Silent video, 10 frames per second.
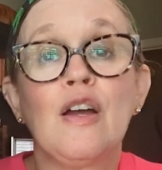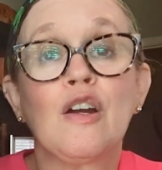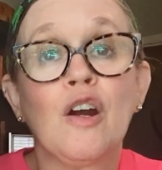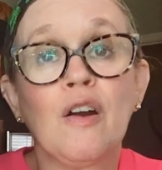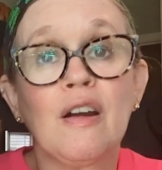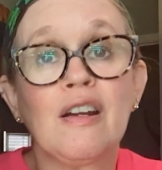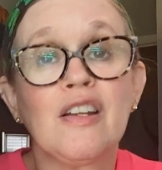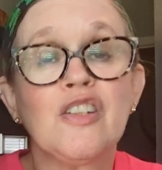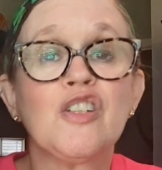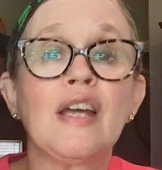
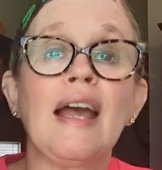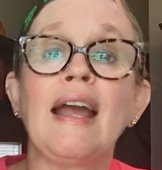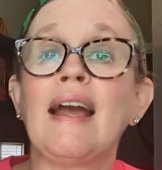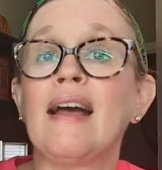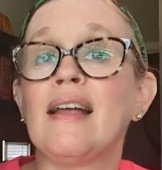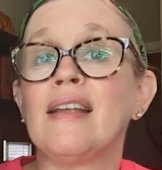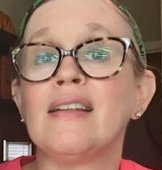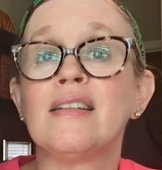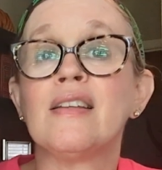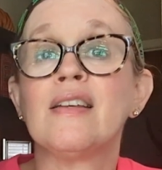courage
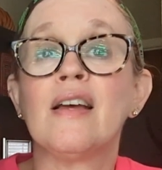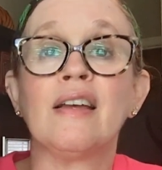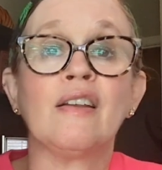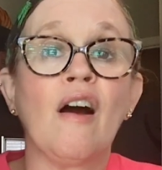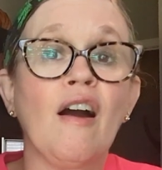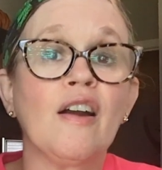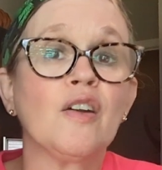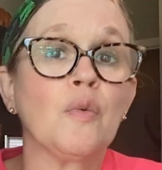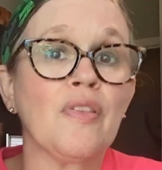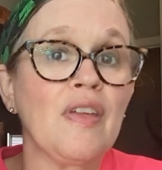and, and
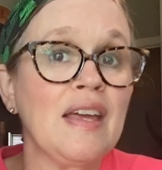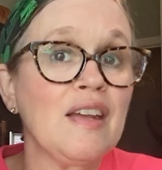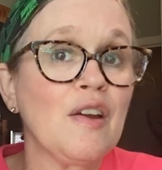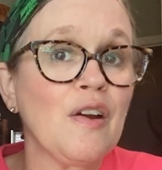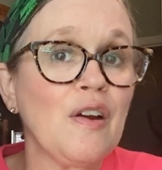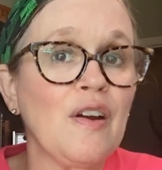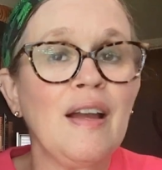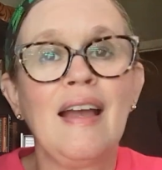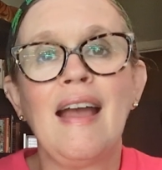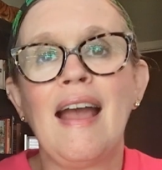heart within her.
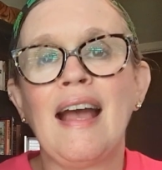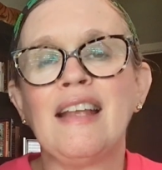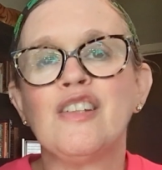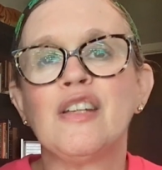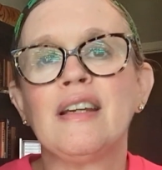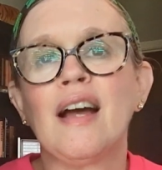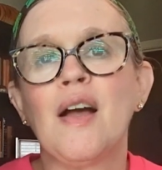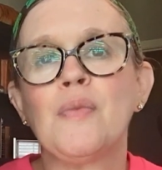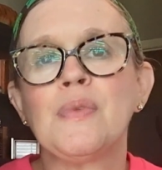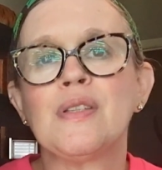And she
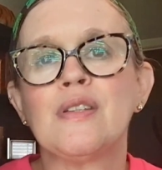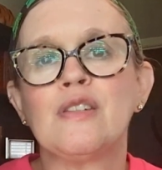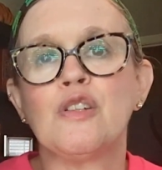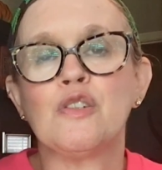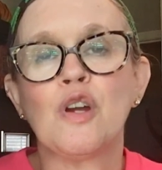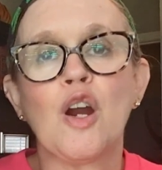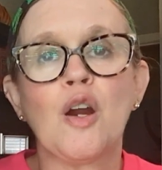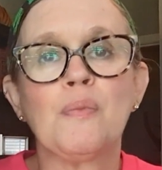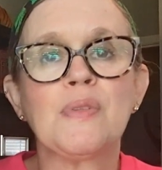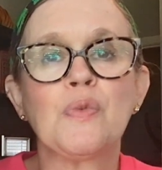comes to
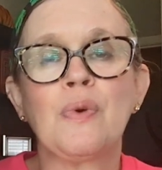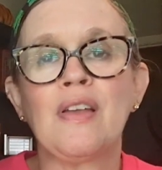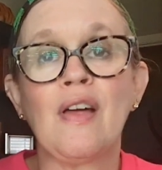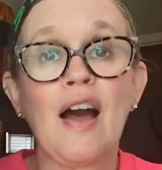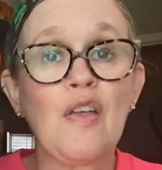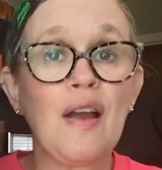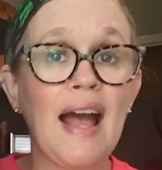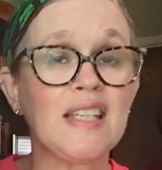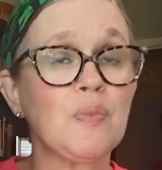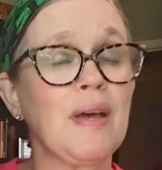terms with other
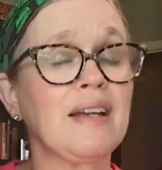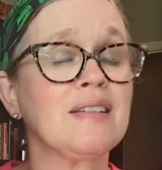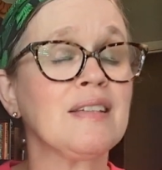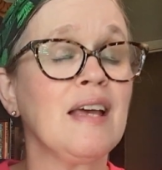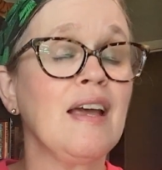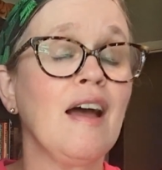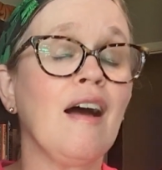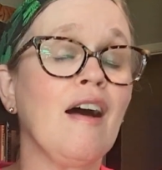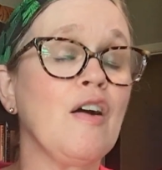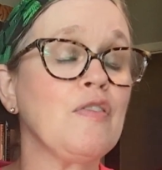aspects
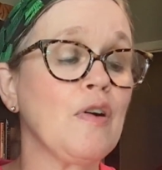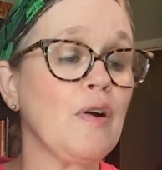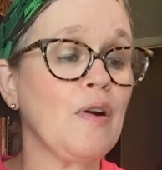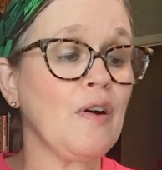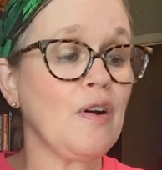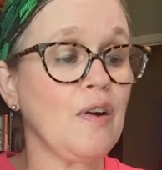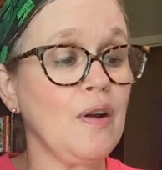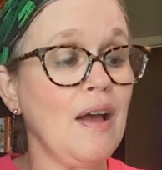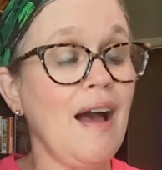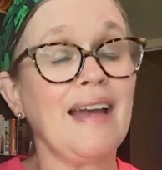of her
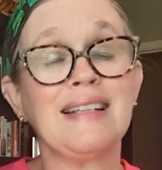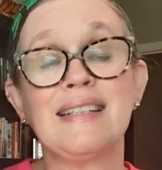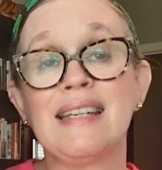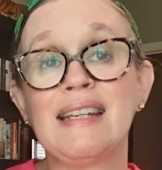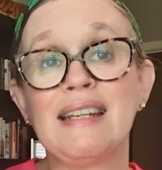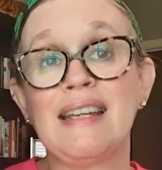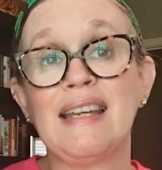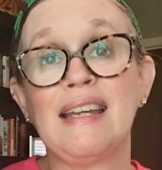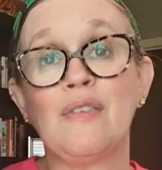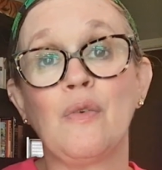
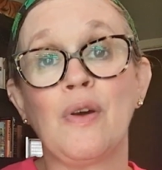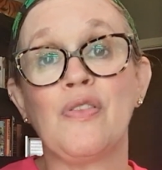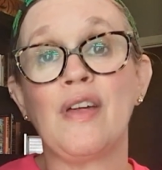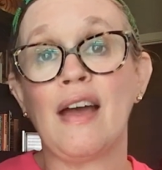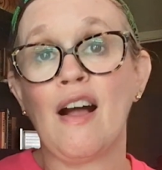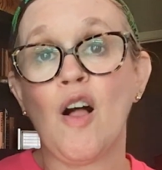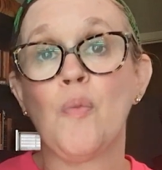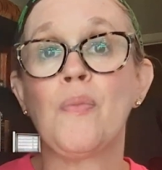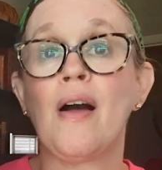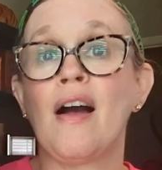identity with the
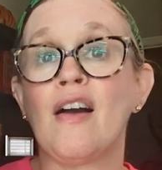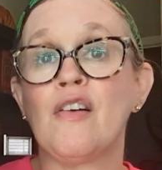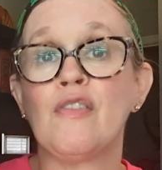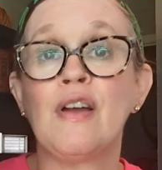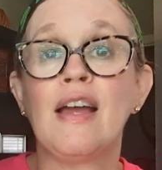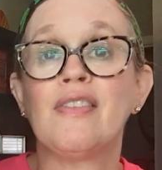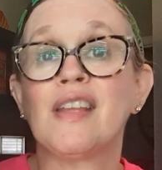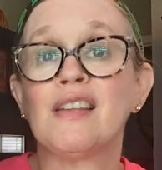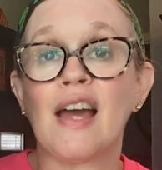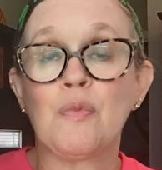help of
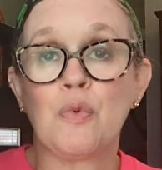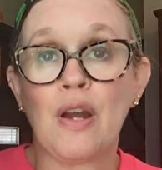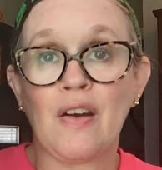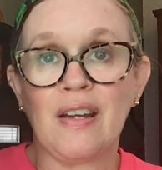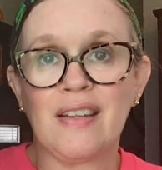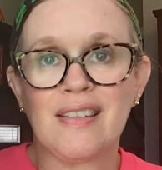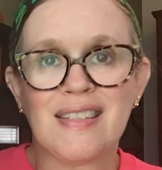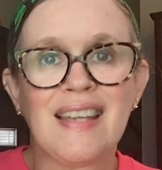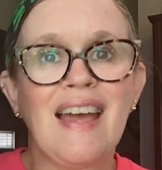the librarians.